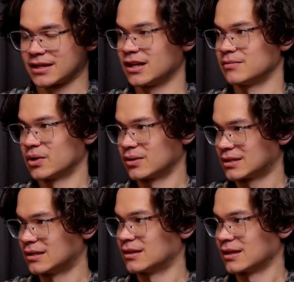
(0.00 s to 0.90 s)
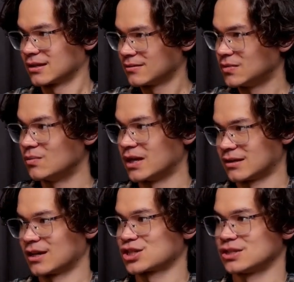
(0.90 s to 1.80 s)
excited about it, then like you make
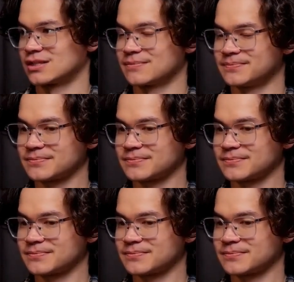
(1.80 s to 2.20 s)
connections.